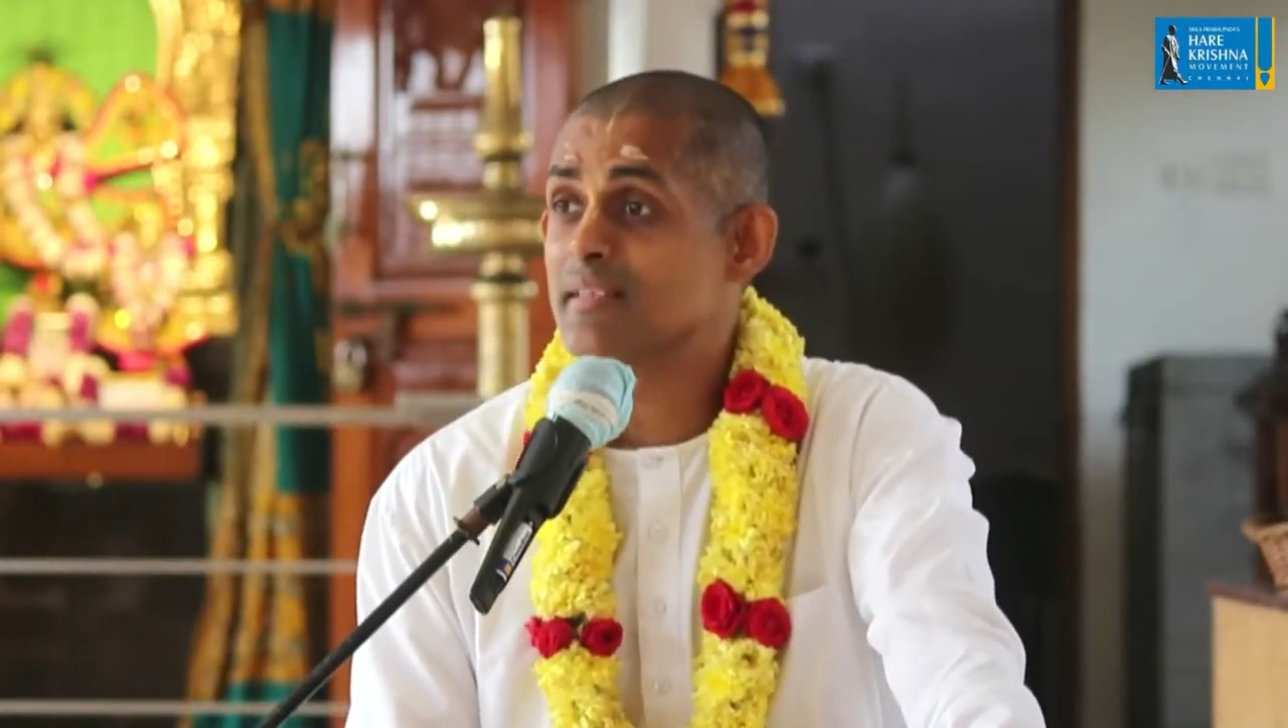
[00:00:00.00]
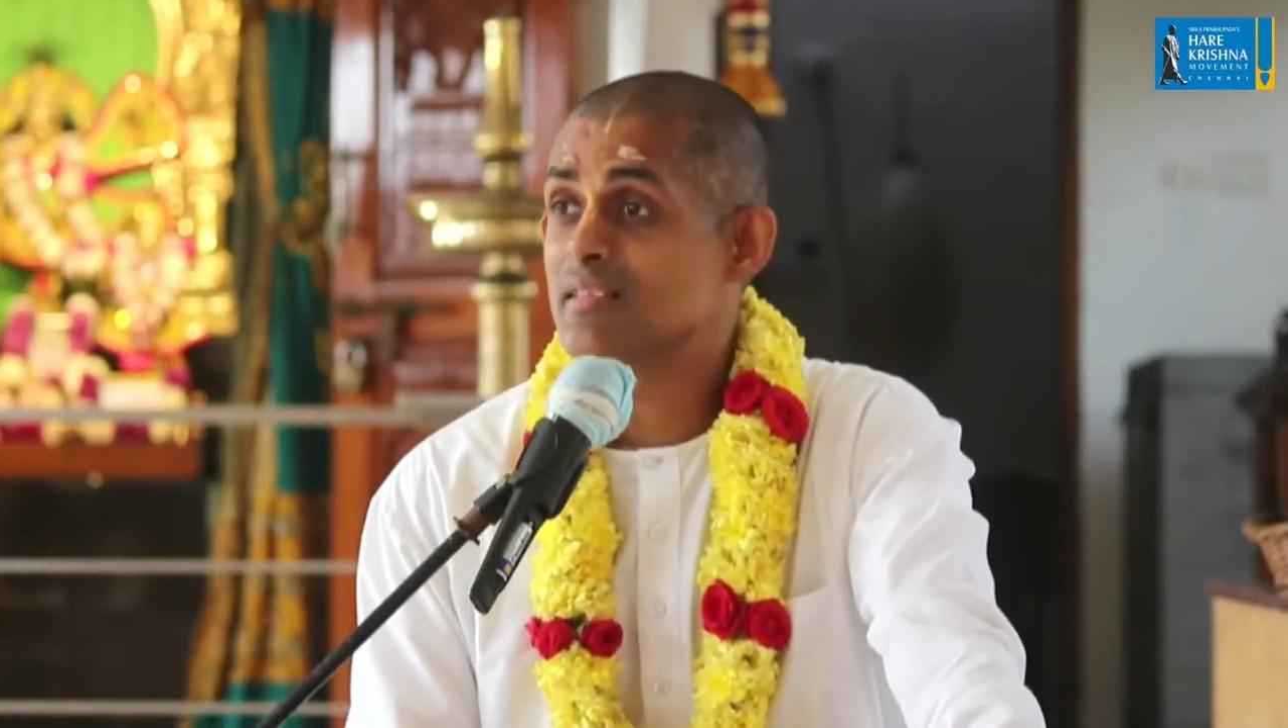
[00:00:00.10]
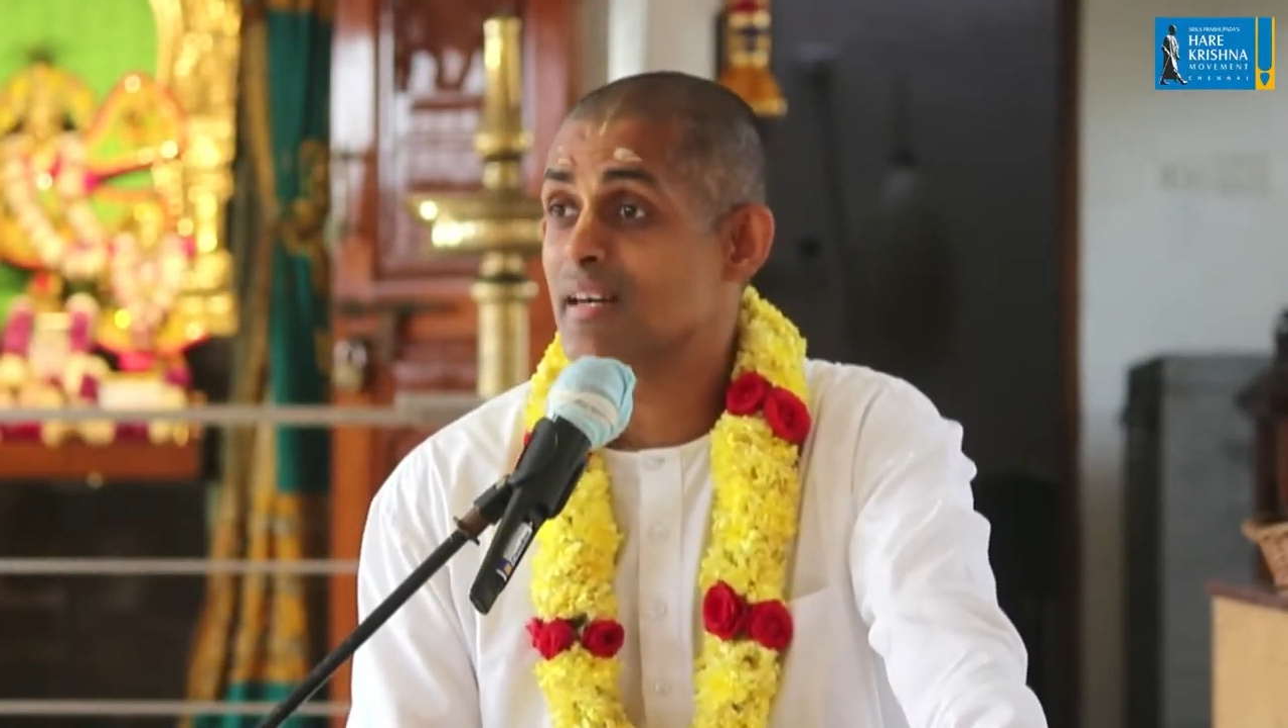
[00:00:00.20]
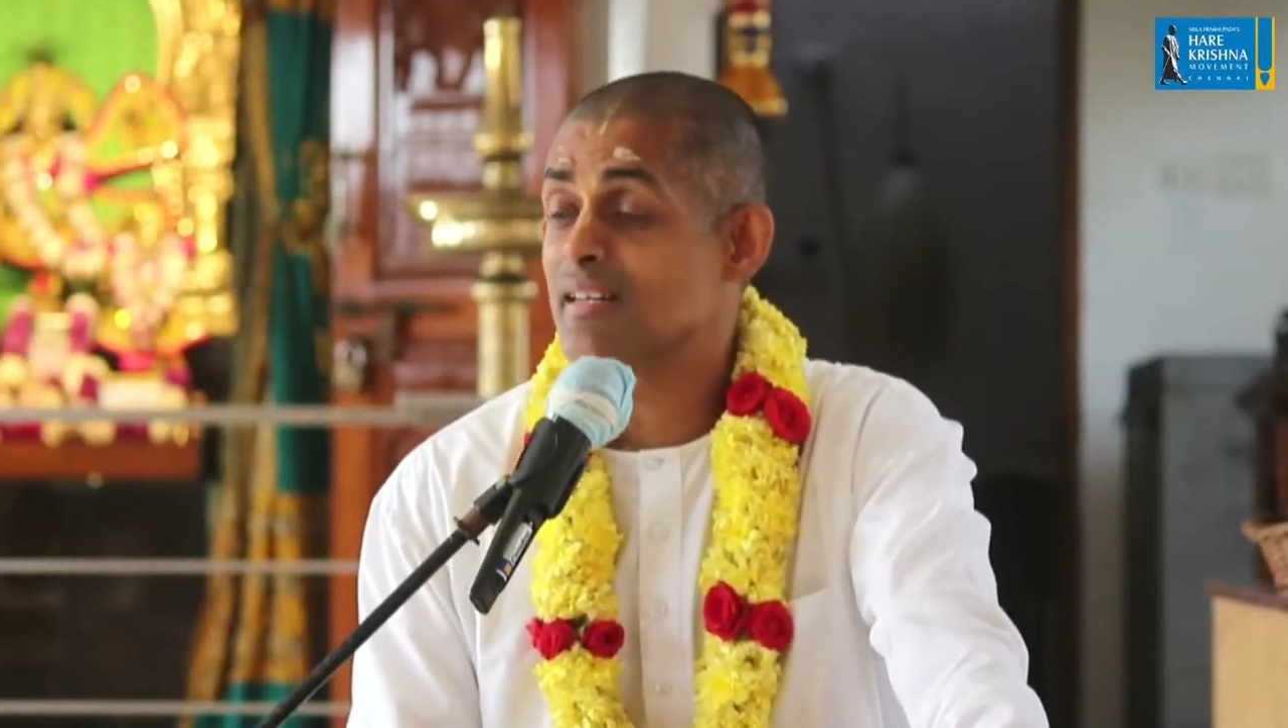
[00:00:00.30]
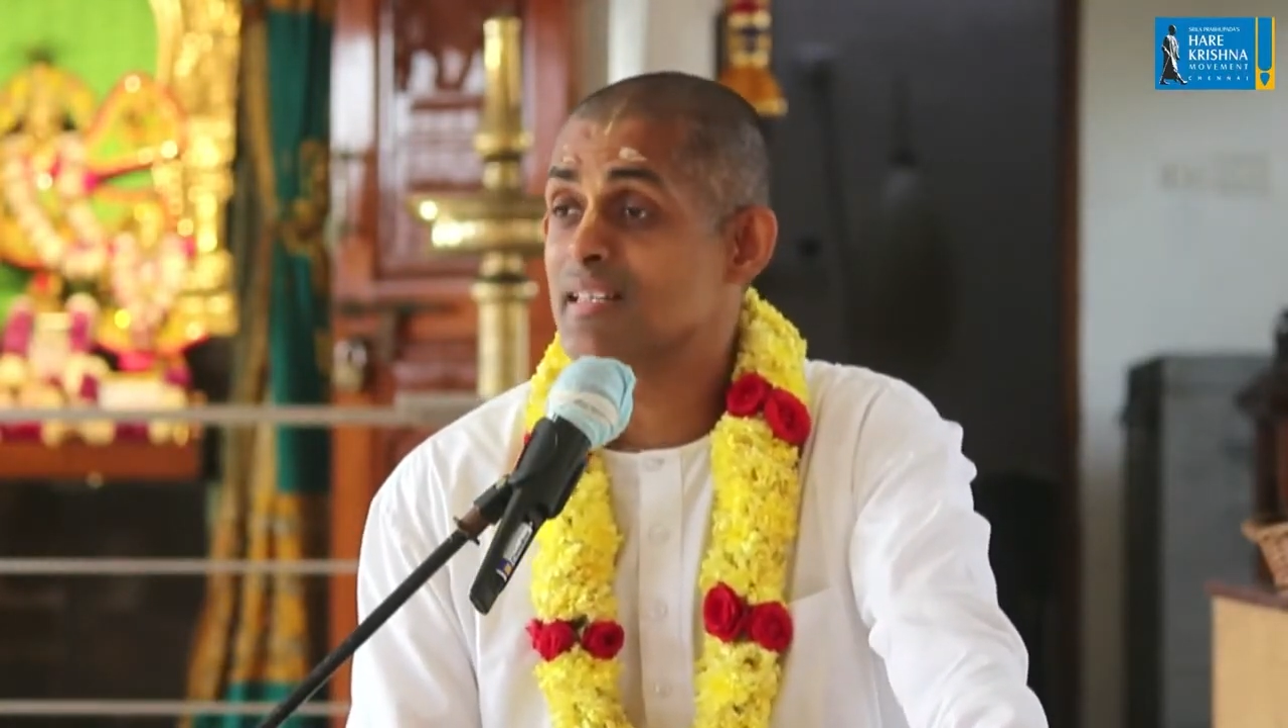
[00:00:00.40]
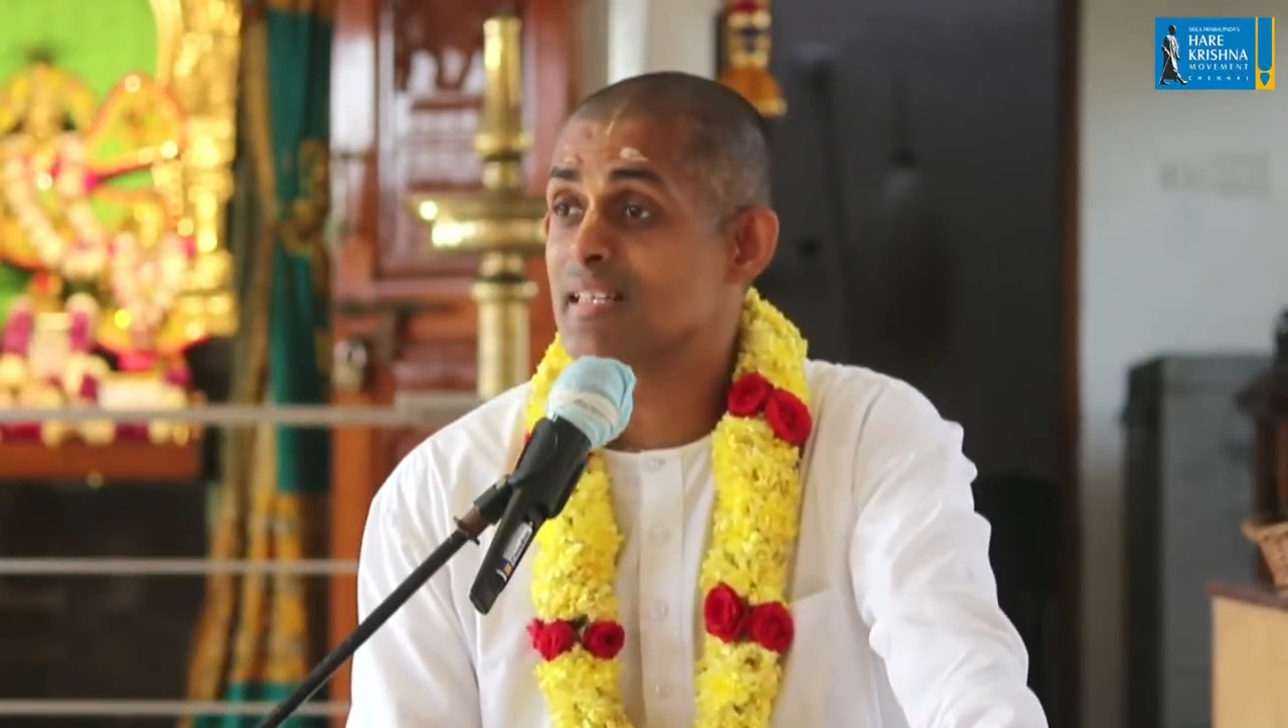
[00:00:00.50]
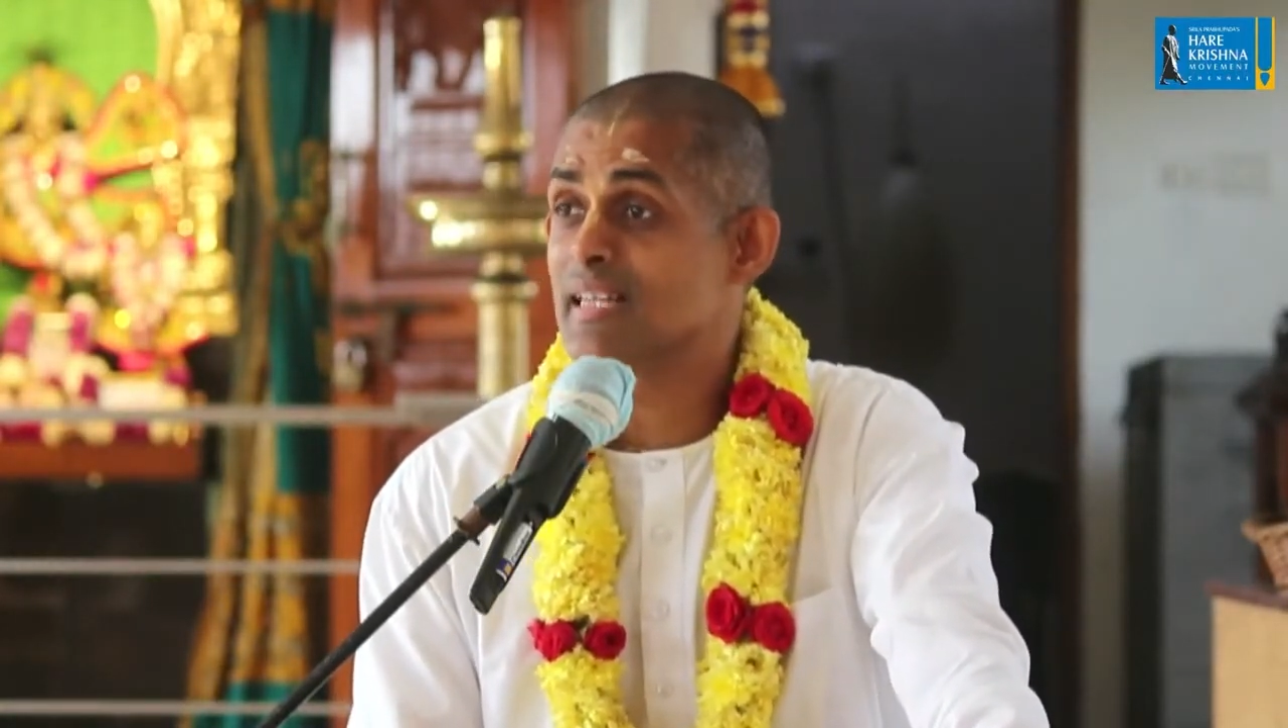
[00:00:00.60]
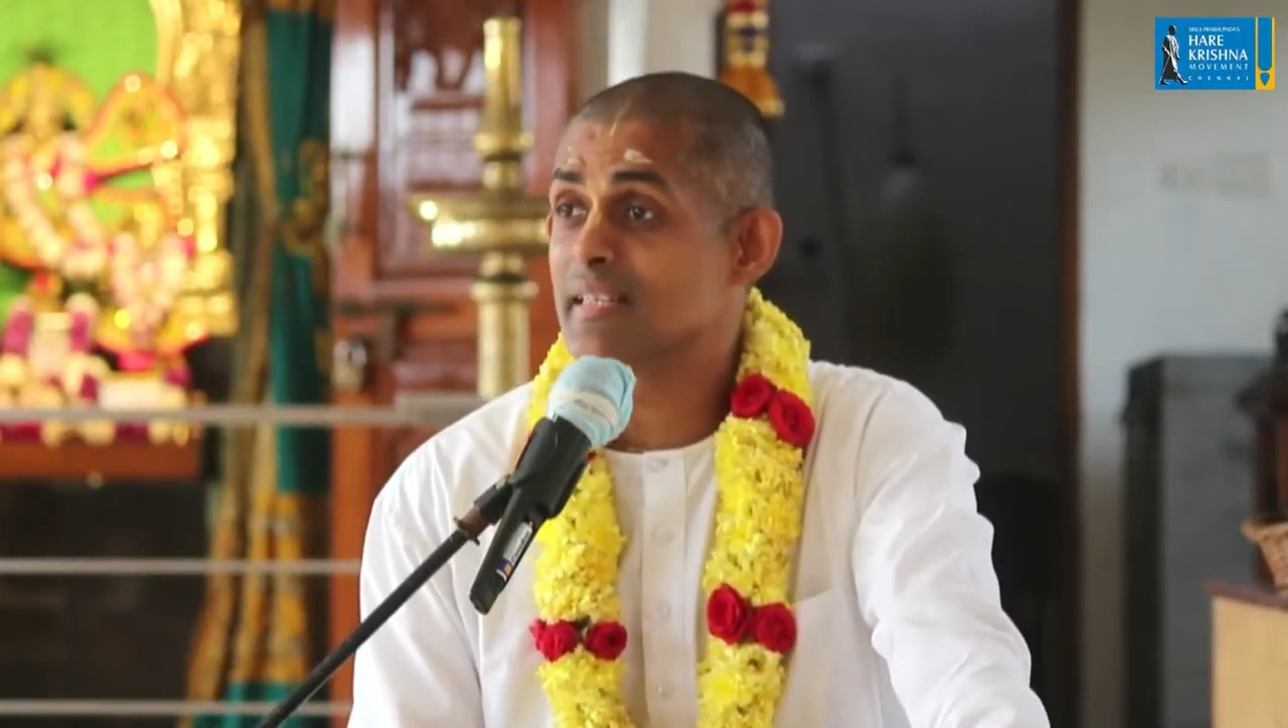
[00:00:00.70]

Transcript: and surrendering